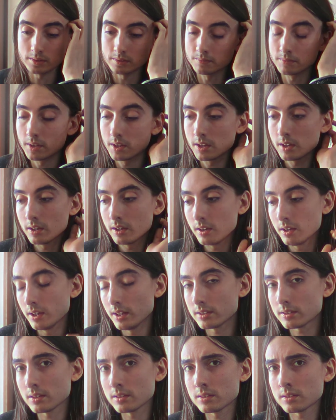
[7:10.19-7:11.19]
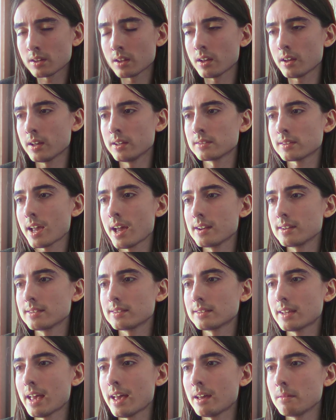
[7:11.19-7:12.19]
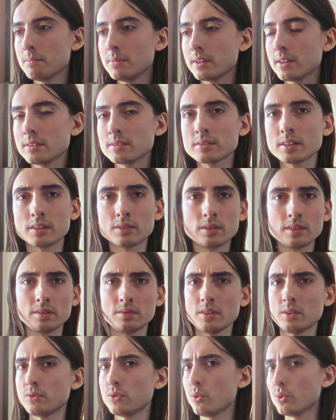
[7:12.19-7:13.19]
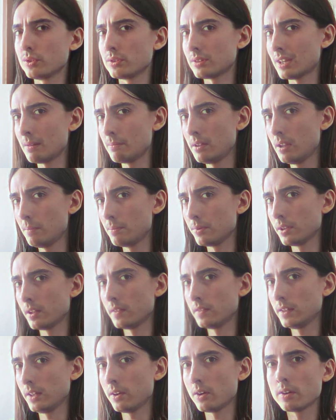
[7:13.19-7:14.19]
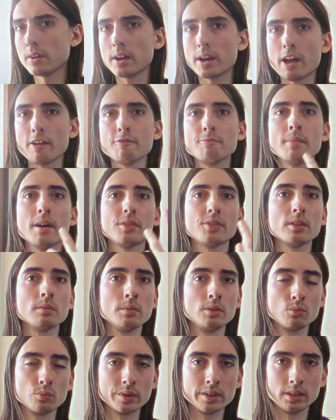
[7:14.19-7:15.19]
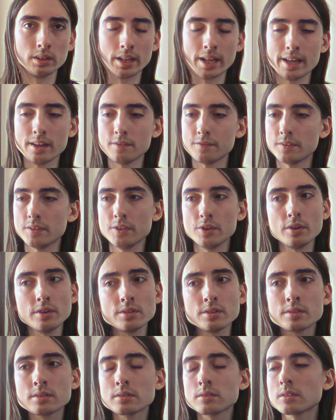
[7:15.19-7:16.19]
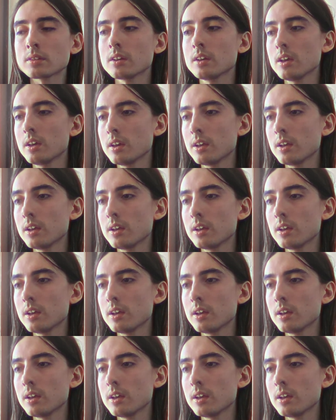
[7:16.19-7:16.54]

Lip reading: And it's just it's kind of sad, because like those same people on the internet, I've met them in real life, and they're just